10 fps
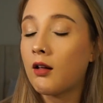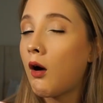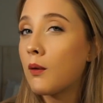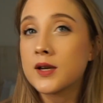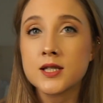I'll
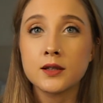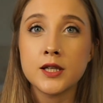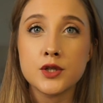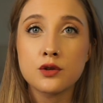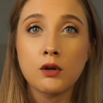always at
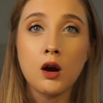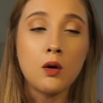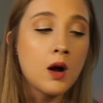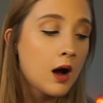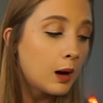least
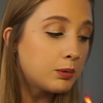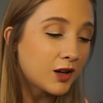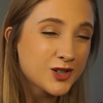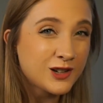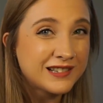throw a
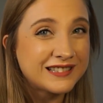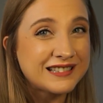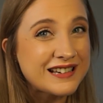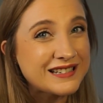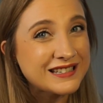blush on,
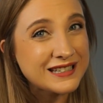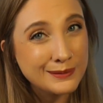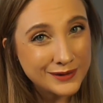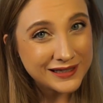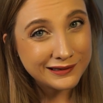and 9
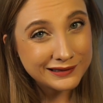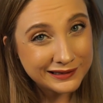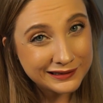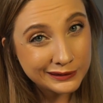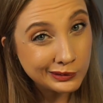times out of
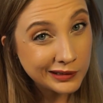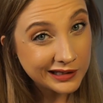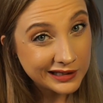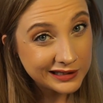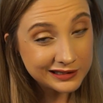10 it's one
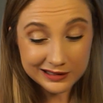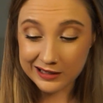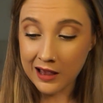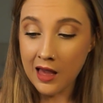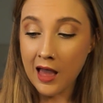of these.